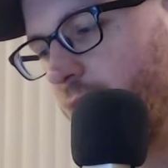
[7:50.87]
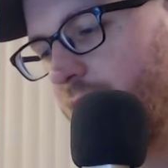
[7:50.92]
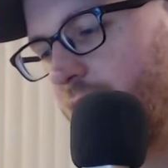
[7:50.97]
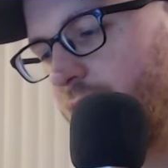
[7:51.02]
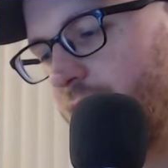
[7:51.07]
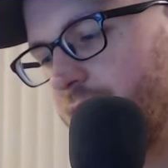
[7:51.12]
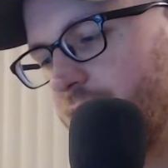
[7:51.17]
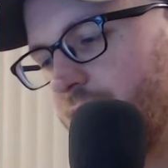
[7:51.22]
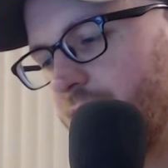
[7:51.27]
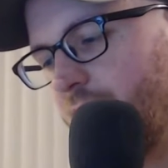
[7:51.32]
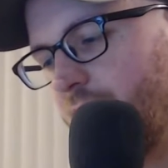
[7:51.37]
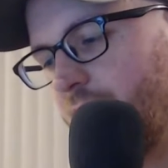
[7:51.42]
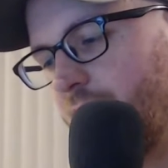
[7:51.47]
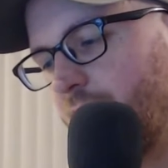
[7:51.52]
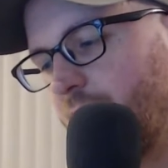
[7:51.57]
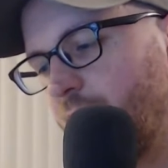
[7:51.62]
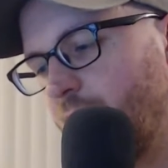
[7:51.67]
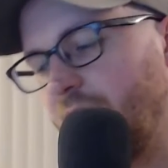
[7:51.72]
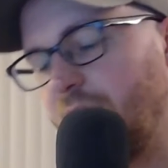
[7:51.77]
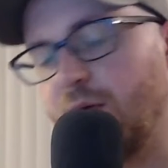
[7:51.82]
else?
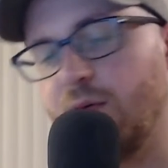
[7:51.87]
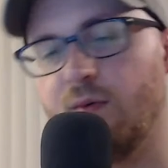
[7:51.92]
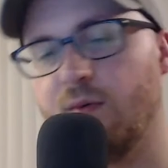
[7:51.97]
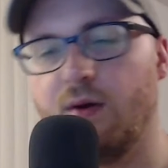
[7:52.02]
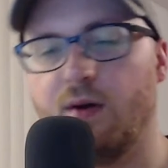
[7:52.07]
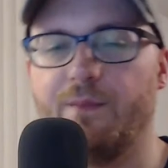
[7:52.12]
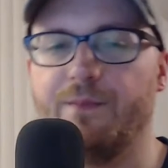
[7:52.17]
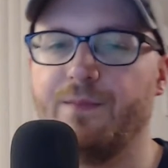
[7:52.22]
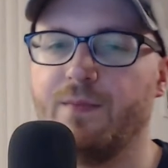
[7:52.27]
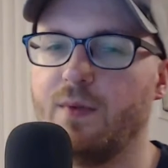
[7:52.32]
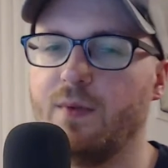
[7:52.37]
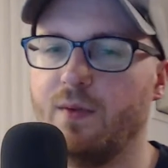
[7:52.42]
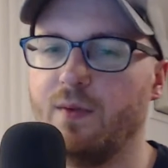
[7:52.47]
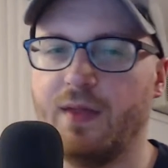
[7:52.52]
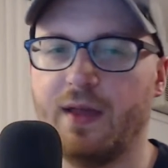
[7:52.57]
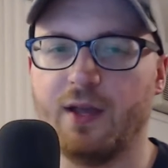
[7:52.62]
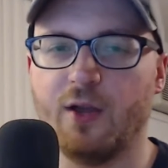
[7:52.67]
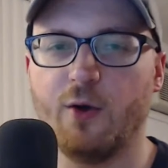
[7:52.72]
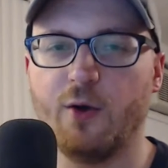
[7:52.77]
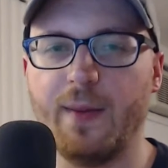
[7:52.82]

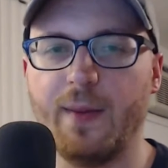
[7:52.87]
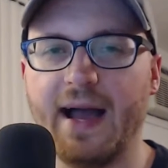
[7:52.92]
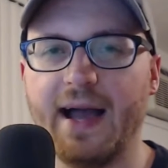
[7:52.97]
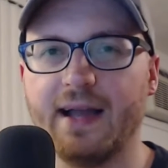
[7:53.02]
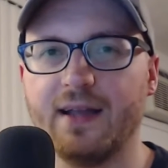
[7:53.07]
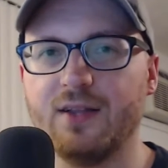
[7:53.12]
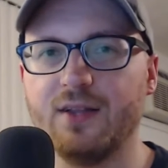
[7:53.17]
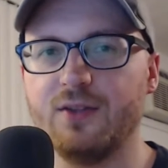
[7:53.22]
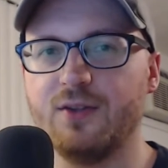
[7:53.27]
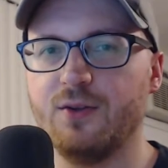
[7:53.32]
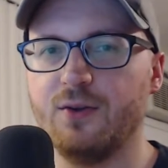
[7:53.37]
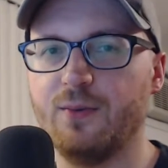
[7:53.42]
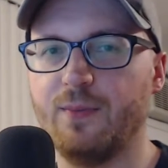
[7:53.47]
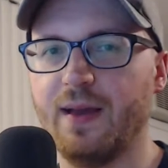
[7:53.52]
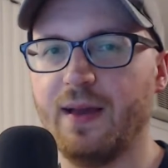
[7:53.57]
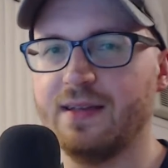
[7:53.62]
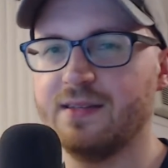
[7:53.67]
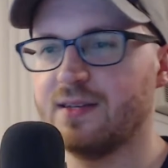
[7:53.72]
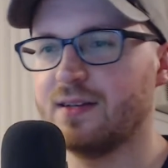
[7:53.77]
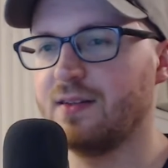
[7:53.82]
They go back into
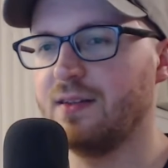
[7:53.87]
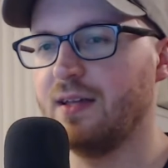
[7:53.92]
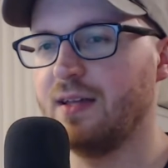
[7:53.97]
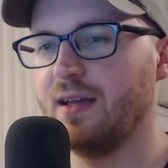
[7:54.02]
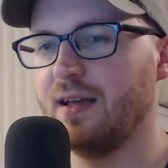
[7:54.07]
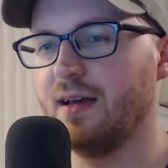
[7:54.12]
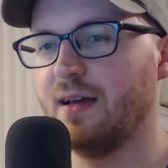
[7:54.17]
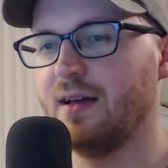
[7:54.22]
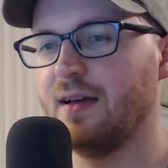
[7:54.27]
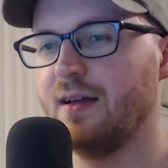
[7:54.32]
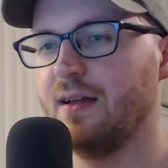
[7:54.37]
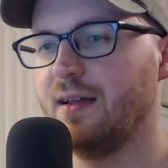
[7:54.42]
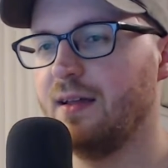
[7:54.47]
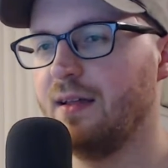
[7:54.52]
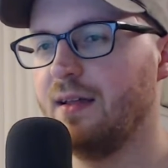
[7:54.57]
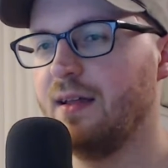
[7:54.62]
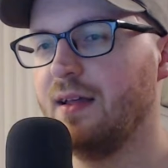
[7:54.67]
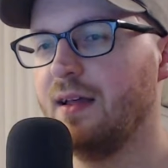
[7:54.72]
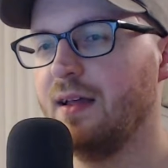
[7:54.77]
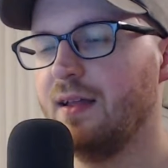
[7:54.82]
basically
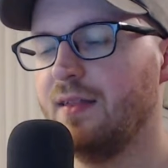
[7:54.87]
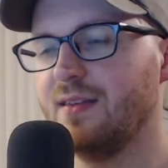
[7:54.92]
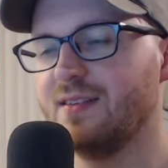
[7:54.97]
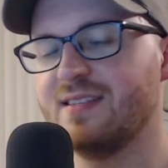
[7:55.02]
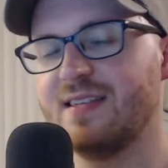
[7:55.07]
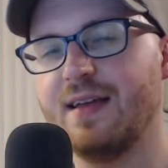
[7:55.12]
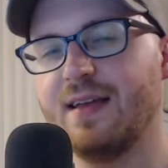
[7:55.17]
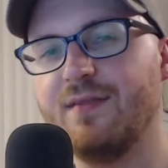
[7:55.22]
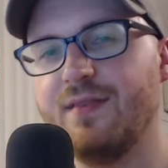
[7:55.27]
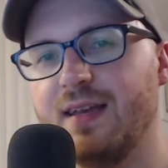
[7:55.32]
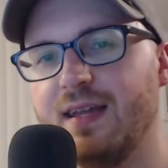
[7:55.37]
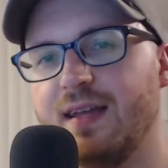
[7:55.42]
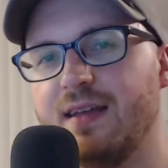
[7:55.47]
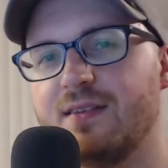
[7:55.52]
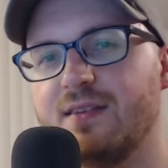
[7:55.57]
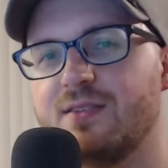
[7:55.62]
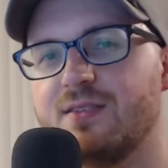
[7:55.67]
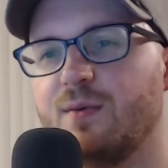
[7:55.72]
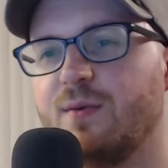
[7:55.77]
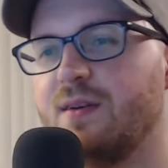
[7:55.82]
the
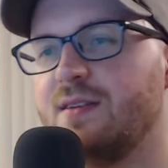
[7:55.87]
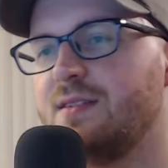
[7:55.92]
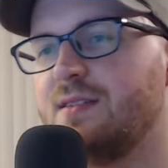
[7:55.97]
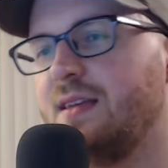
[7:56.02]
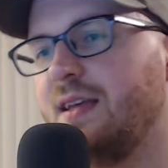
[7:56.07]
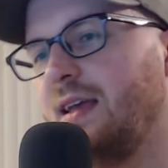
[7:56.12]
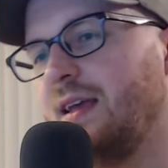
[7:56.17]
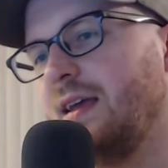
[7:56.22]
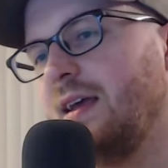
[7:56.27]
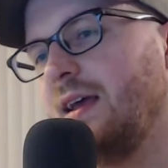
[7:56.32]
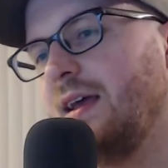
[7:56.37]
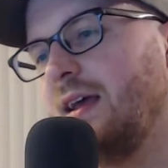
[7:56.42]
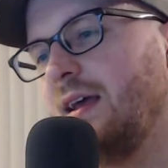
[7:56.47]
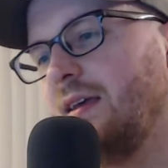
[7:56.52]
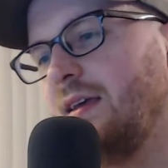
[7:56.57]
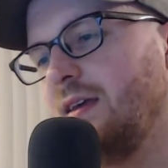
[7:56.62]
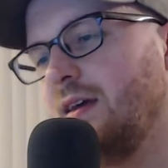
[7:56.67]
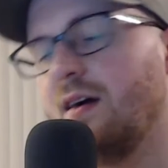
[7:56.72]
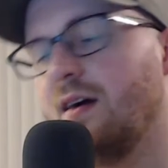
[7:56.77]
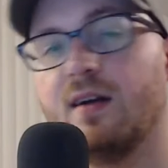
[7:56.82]
70s, so we see
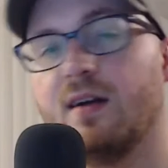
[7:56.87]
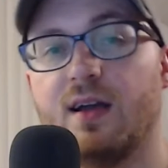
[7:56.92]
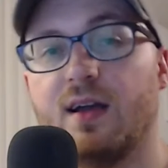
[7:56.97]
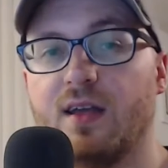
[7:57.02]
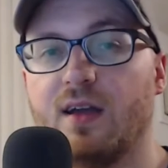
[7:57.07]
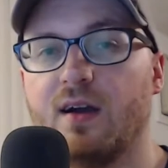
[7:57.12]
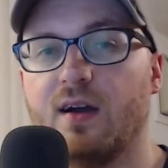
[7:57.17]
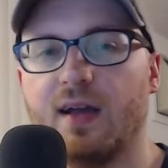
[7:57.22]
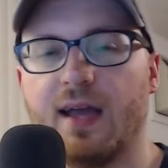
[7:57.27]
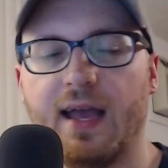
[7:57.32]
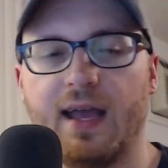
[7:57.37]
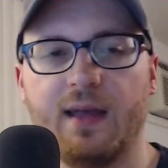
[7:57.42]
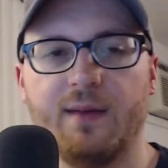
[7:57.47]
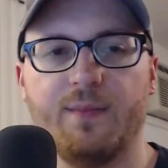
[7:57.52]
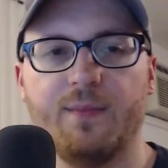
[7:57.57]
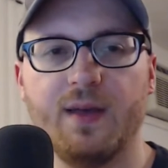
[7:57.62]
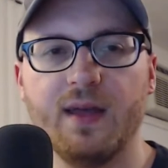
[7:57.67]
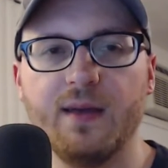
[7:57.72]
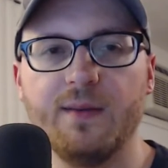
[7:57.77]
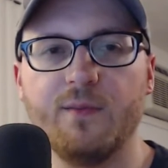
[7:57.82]
a young
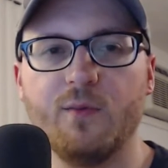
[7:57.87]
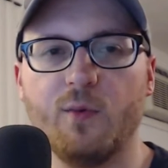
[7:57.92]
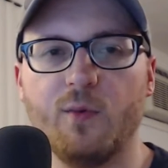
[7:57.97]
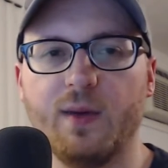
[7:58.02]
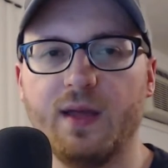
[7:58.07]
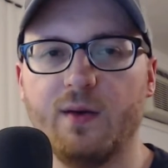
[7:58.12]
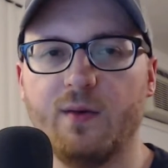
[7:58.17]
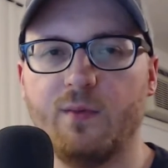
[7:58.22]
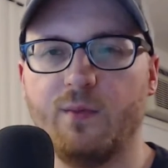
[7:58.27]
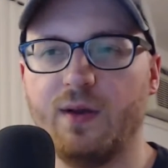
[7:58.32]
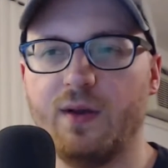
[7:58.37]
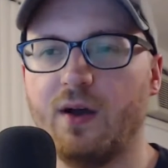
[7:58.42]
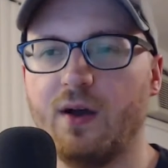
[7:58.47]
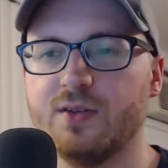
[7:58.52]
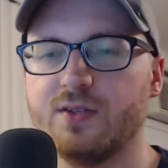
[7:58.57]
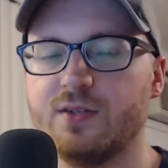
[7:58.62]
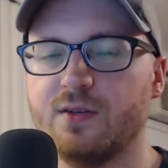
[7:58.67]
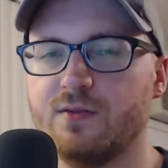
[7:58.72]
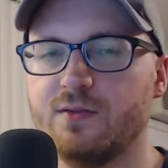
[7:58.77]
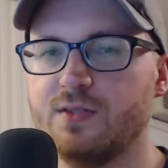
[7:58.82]
Hank Pym, and we
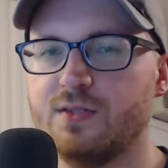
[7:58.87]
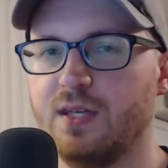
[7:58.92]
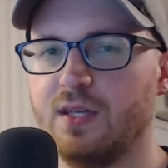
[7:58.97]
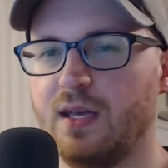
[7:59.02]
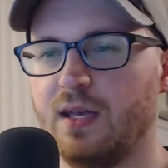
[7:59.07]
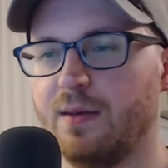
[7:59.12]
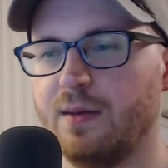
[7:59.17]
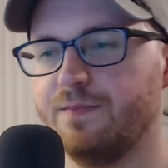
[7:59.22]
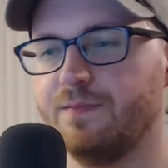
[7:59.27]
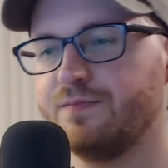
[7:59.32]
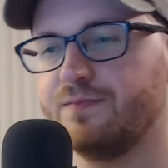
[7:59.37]
also see